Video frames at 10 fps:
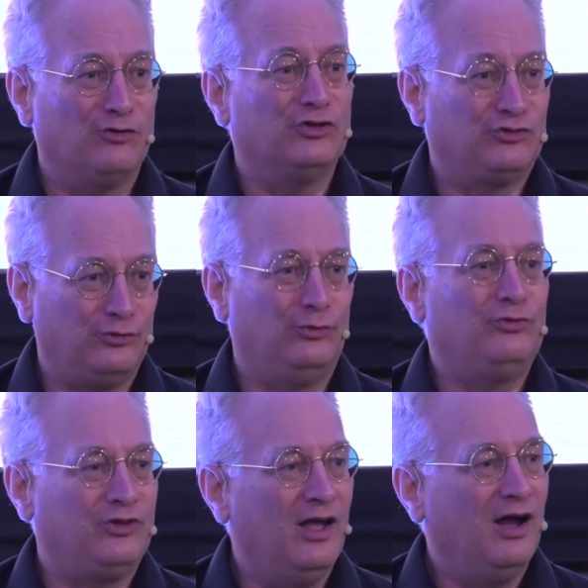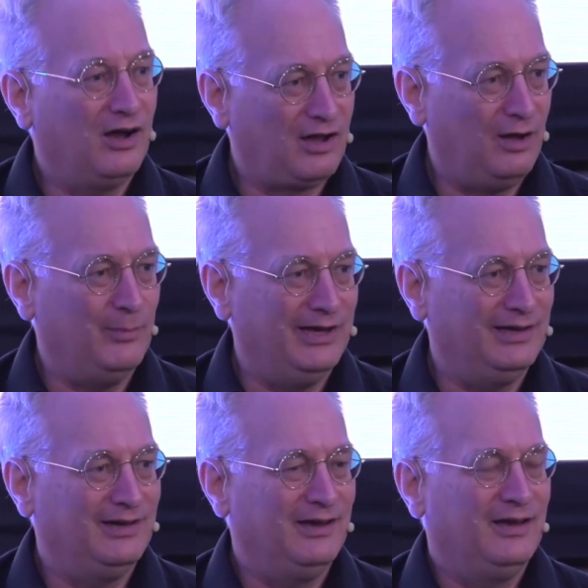The tools are coming.
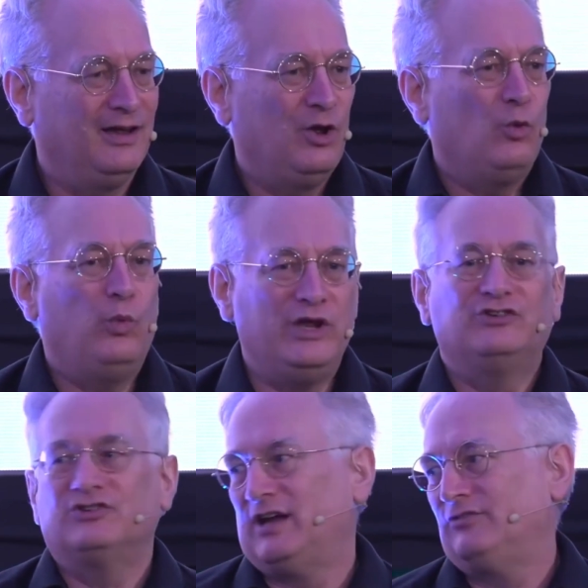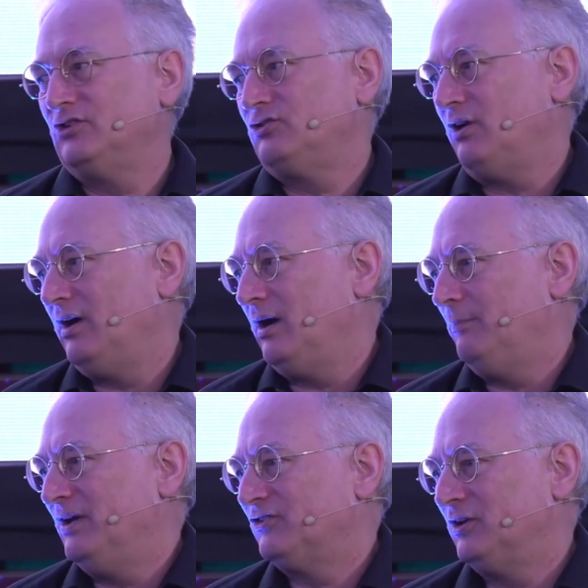We just have to try our
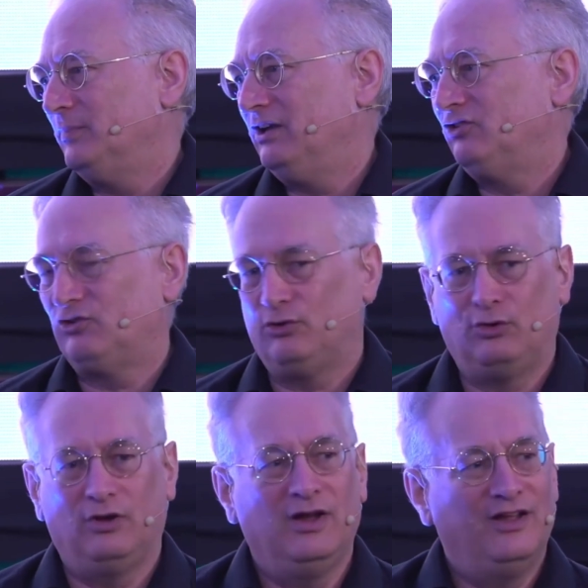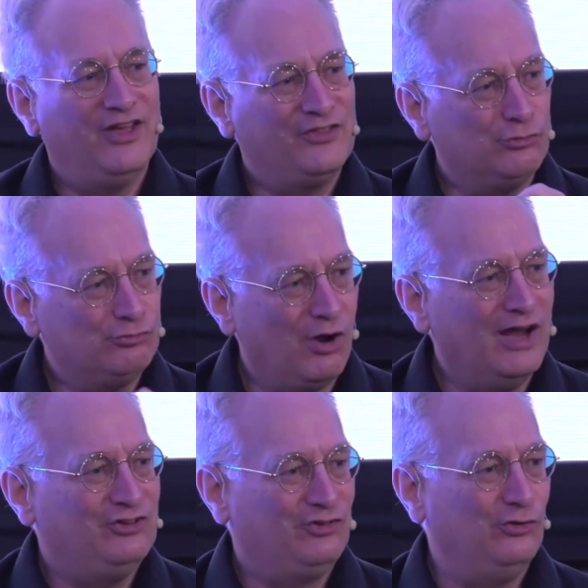best to make sure they're the
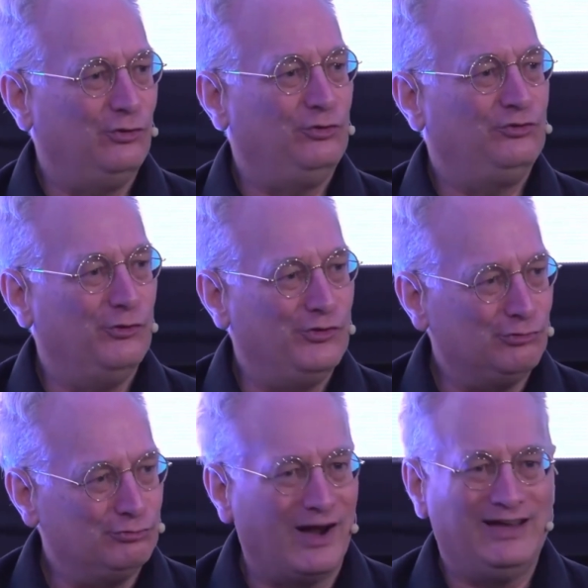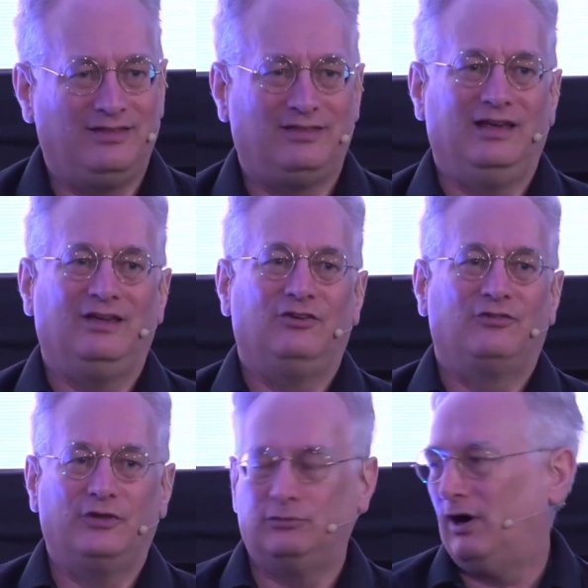right tools doing the right things
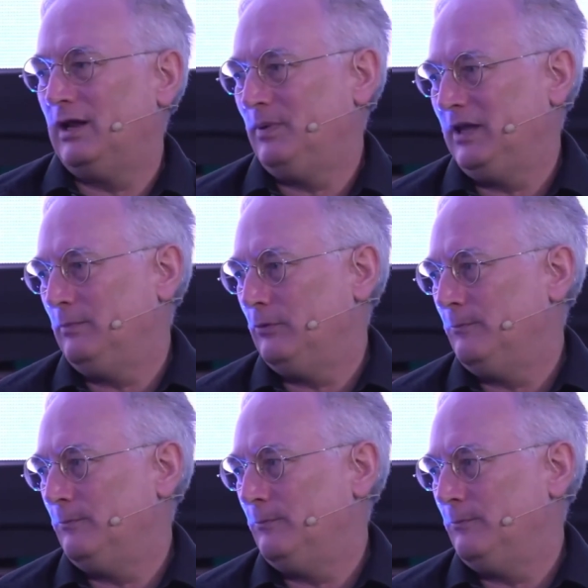for the right people.